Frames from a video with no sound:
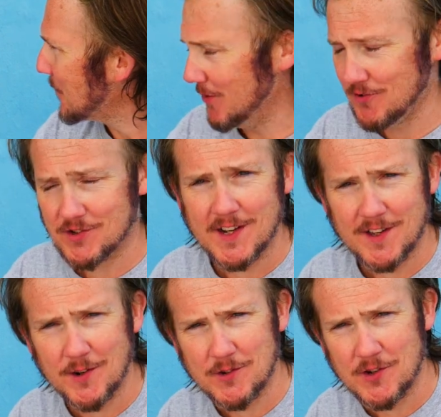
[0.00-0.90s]
I'll just say
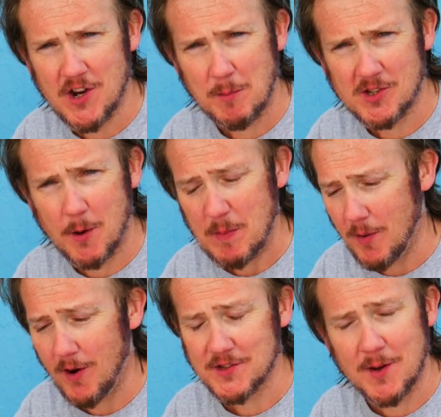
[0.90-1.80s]
hello to the chap who's coming
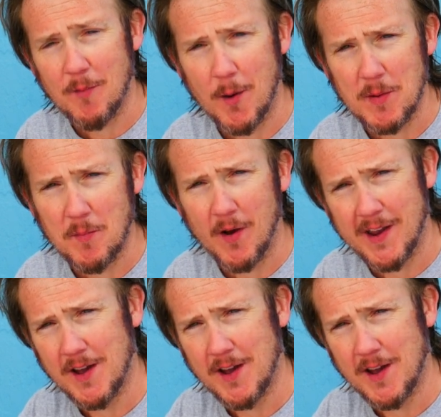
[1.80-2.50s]
past. That might have been right.